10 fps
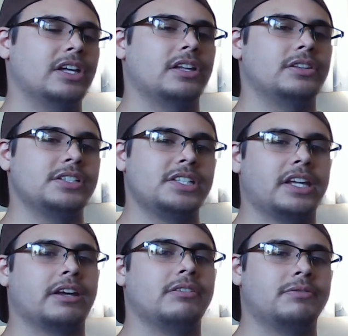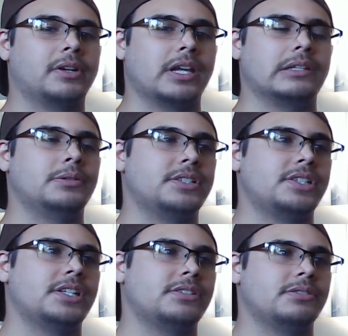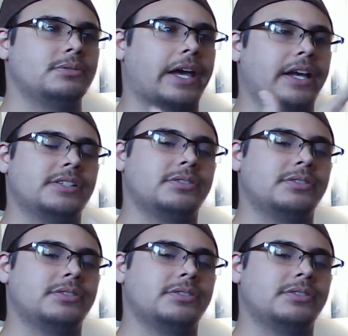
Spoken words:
Does it count for Killua's hits to add